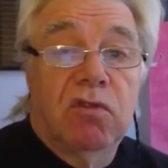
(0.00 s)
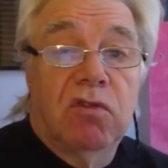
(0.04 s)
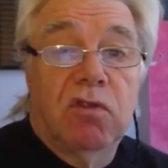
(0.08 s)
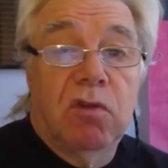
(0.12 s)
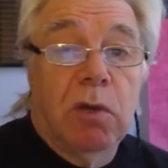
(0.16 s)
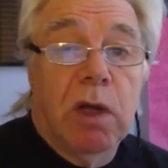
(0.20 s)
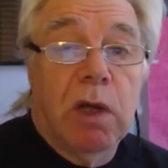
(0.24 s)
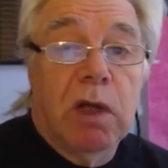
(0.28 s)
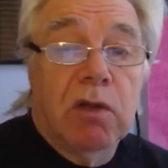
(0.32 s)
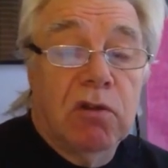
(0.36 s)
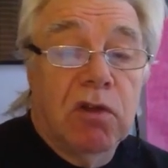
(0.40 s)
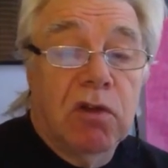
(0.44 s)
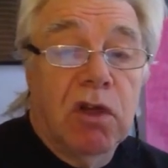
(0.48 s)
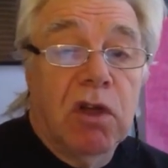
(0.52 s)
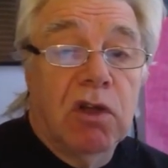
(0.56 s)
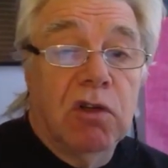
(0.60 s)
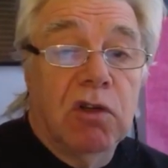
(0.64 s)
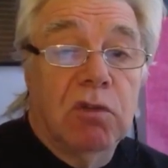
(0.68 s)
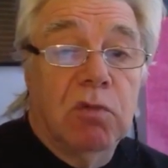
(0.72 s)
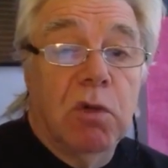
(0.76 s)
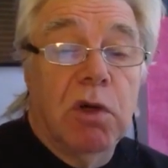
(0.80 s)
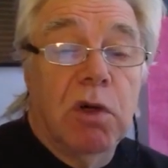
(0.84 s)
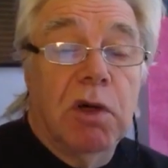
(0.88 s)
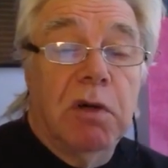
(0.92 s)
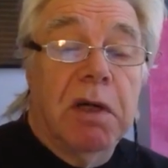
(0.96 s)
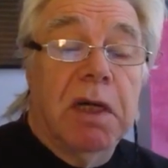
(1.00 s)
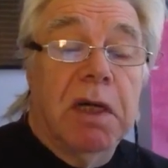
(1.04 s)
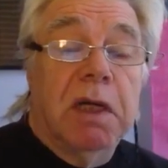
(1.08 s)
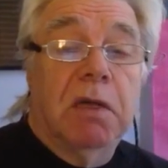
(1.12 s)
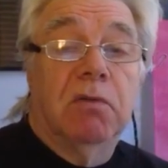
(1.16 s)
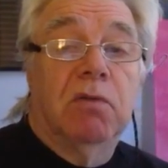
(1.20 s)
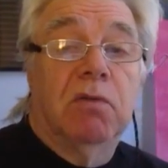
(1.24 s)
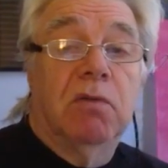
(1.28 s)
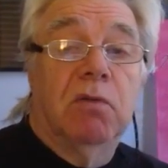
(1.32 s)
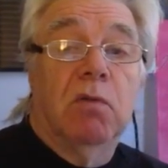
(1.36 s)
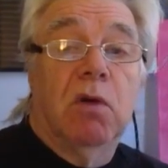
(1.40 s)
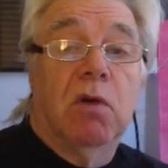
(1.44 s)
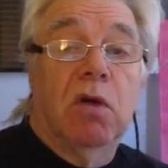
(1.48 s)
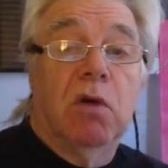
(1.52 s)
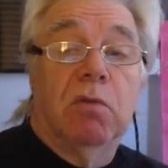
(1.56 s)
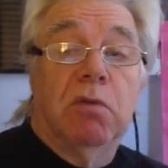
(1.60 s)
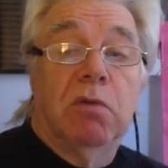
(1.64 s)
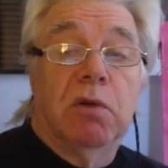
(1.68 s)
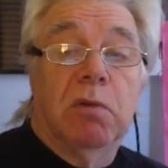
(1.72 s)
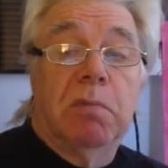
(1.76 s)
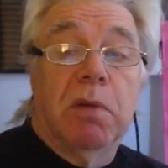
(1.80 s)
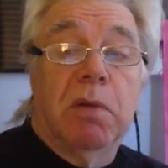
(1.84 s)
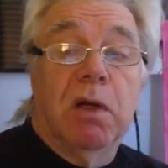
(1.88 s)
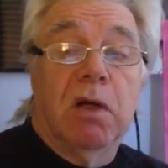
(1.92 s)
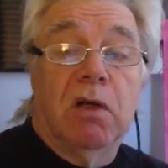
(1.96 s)
do our tyres wear out while
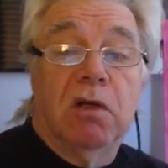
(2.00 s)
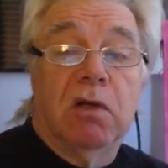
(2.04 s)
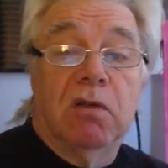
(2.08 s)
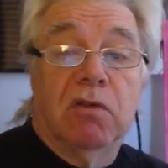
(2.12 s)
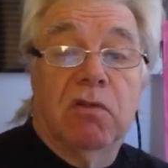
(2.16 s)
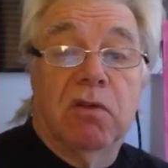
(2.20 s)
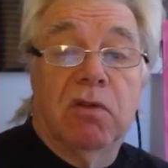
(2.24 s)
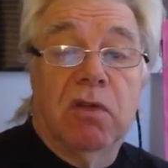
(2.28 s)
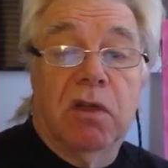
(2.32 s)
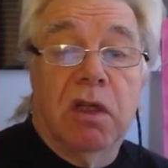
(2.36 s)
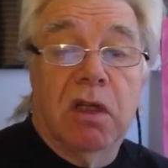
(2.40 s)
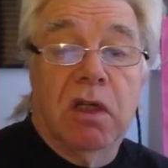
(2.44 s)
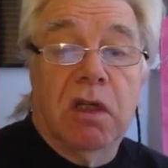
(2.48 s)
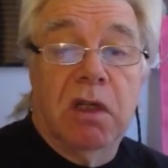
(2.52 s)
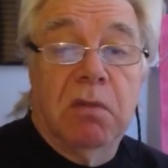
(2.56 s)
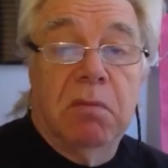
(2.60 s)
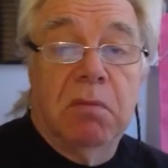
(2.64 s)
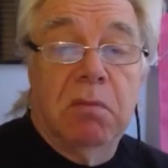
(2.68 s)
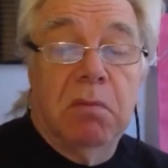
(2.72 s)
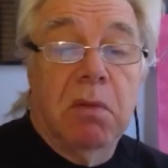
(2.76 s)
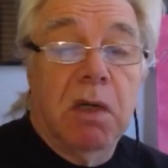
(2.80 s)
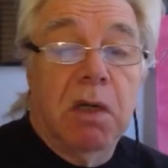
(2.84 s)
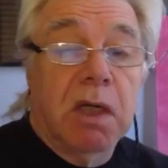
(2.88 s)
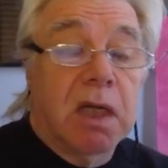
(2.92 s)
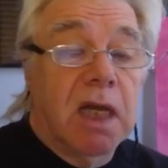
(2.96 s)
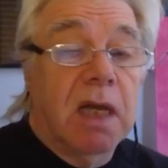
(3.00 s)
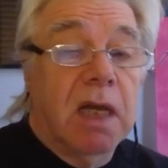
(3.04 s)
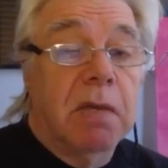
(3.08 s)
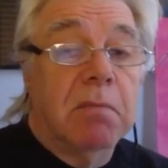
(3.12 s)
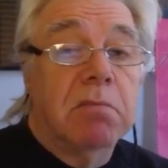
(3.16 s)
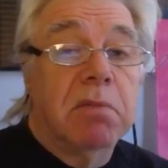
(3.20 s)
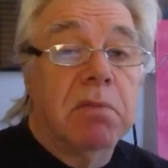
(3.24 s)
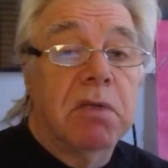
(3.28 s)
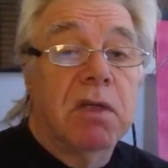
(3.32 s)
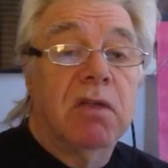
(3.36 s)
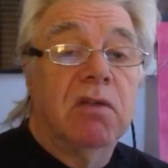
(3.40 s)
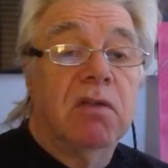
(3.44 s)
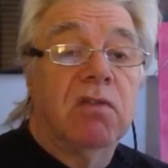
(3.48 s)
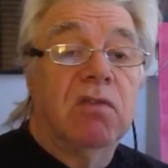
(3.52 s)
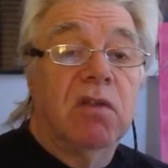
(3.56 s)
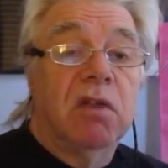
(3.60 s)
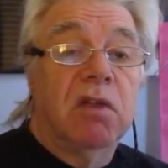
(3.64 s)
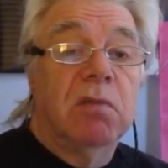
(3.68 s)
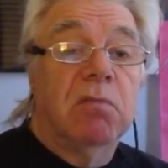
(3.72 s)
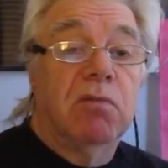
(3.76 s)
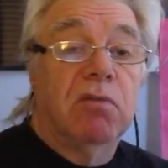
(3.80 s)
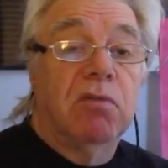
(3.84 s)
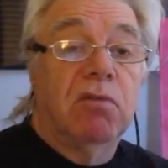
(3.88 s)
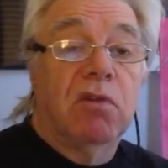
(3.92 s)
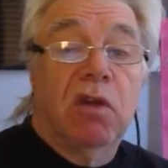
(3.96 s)
we're parked? My camper
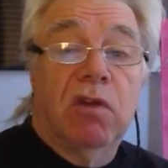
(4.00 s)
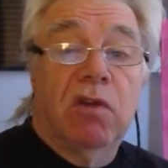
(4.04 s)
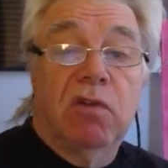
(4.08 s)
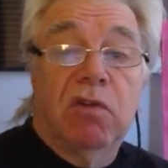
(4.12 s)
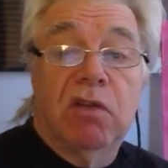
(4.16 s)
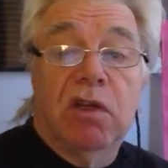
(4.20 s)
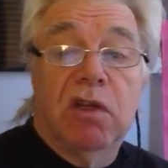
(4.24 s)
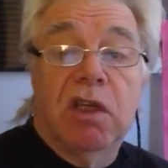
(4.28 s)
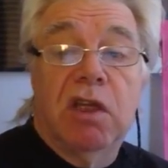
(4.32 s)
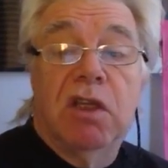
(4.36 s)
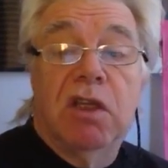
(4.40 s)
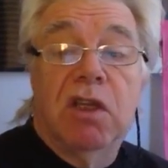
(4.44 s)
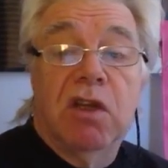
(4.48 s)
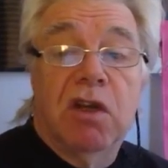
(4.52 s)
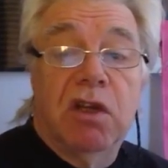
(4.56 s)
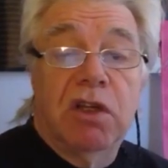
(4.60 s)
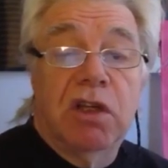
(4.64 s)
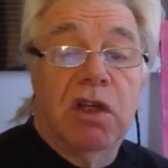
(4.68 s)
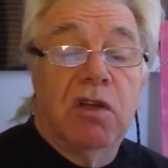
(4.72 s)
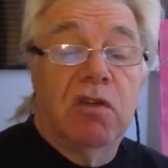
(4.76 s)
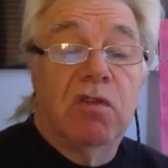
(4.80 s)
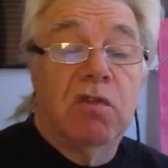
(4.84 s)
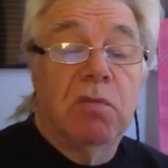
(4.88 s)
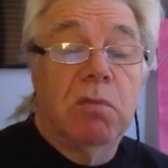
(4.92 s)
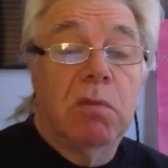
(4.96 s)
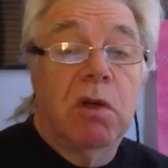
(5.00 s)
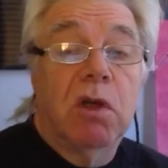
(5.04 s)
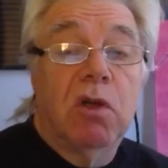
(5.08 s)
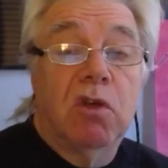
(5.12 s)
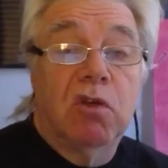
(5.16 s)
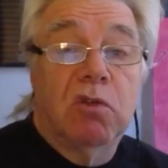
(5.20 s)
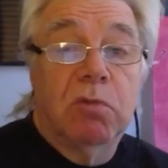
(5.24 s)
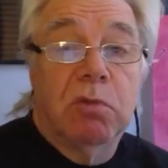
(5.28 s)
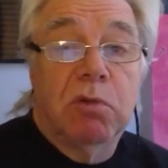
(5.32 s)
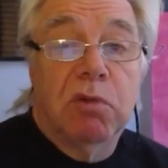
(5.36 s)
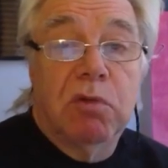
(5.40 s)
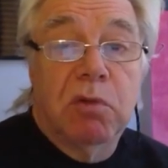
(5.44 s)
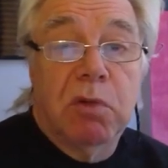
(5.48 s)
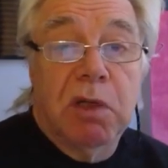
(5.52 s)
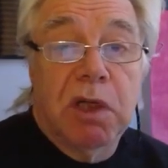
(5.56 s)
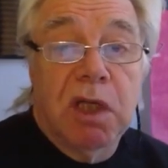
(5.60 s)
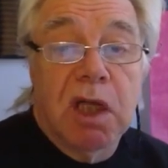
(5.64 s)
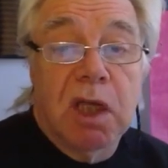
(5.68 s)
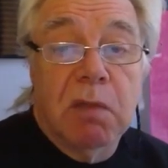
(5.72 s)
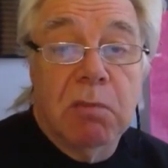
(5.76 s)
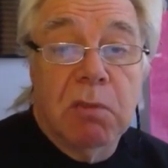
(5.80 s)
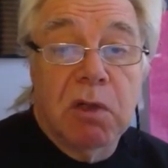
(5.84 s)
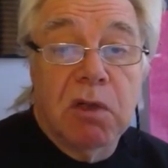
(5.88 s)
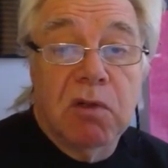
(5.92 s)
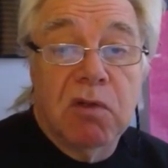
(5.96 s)
did precisely 900 miles
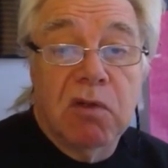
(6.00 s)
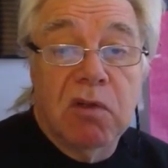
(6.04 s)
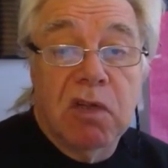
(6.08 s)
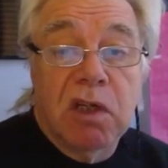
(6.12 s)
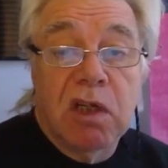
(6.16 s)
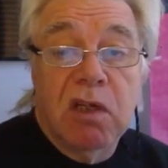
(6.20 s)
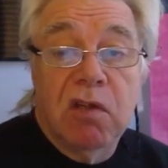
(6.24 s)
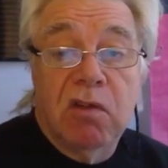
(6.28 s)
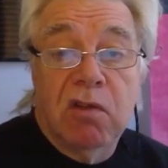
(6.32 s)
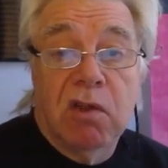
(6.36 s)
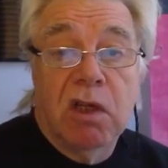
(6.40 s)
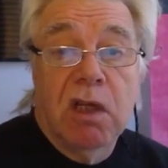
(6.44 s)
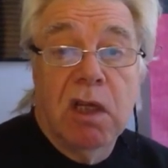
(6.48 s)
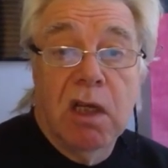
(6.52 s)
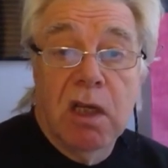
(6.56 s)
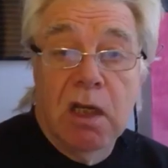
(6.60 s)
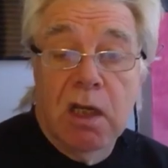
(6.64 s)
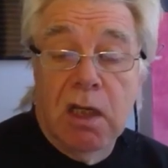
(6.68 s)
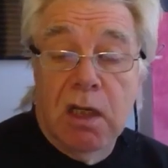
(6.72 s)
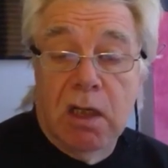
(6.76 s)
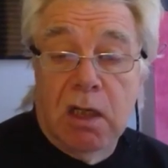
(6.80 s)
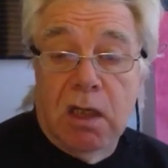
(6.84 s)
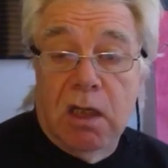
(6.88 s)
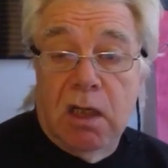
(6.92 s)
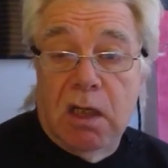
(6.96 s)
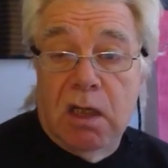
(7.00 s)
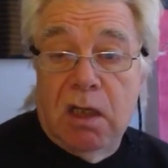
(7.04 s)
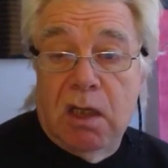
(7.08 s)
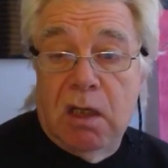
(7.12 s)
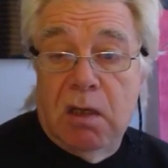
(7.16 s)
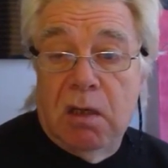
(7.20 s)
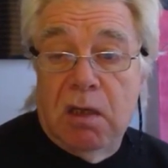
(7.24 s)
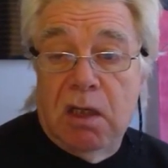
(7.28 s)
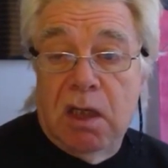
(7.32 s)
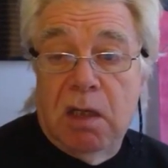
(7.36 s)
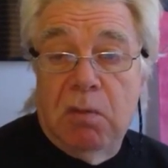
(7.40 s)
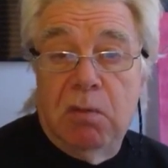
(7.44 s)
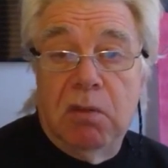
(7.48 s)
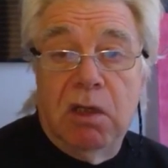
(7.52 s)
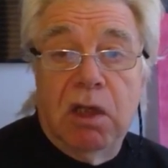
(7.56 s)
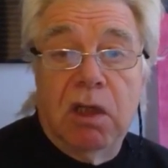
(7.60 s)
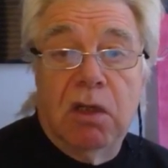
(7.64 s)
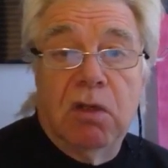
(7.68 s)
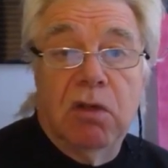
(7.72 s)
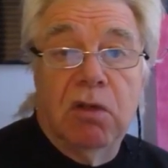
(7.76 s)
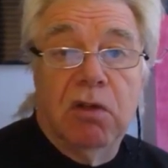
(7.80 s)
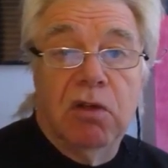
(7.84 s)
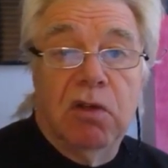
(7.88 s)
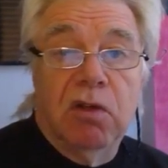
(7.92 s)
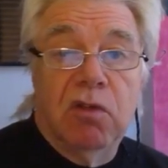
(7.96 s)
between MOTs, and that
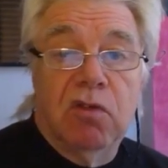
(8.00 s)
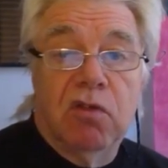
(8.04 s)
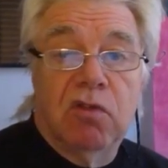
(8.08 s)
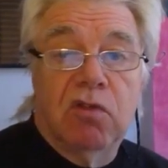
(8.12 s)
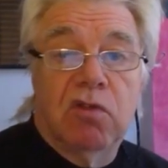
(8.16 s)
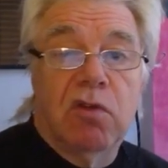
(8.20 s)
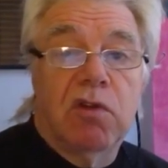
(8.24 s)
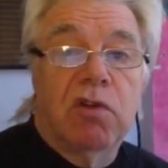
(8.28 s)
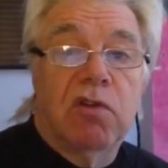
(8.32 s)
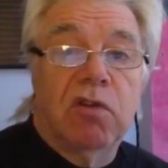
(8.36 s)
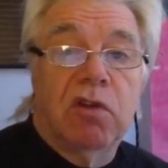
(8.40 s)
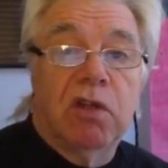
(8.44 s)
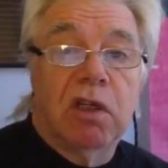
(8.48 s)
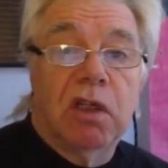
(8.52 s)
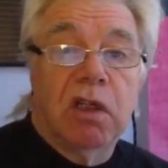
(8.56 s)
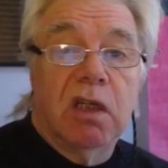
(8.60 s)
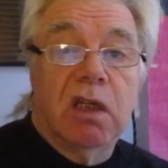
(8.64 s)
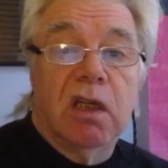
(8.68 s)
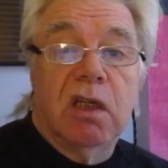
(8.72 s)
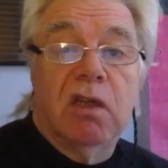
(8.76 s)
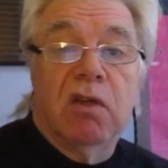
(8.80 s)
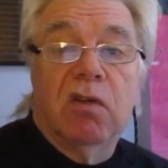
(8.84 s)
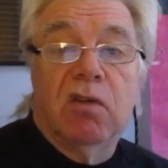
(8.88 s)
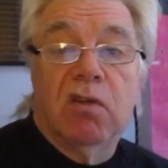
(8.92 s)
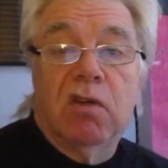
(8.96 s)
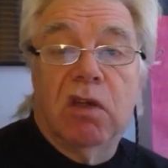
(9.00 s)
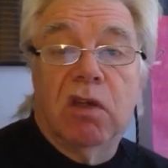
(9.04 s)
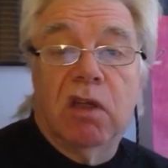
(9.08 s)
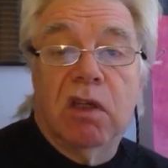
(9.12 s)
included stretching the